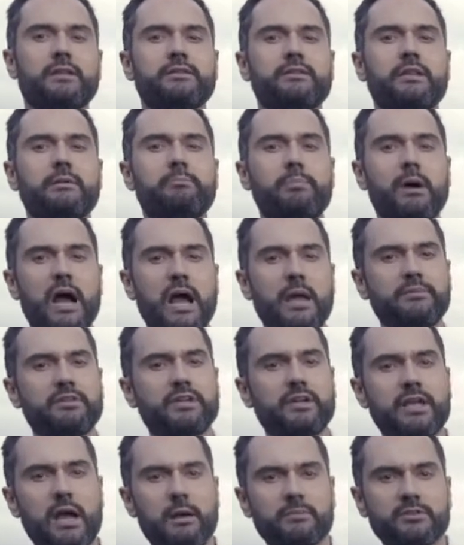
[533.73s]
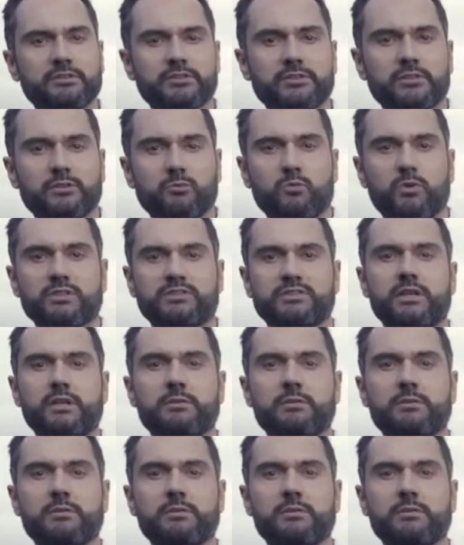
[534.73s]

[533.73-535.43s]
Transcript: The pipe diameter was an